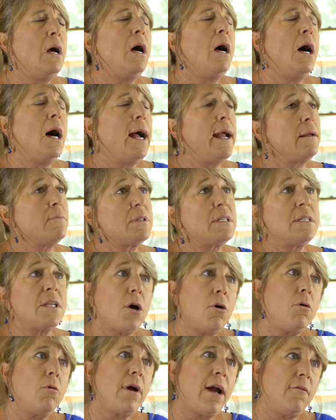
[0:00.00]
I am
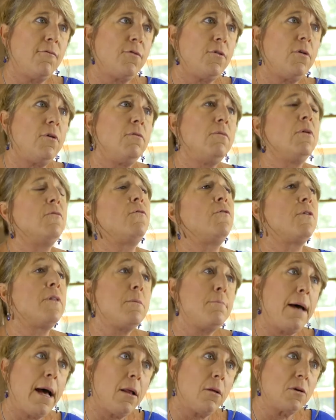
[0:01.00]
so grateful for the
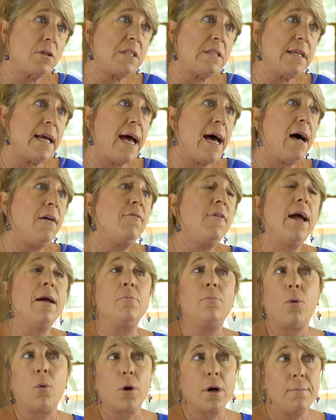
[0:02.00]
Ballard staff
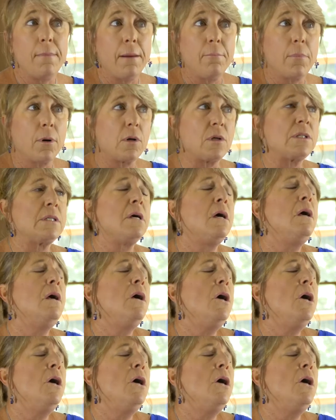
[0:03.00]
and board members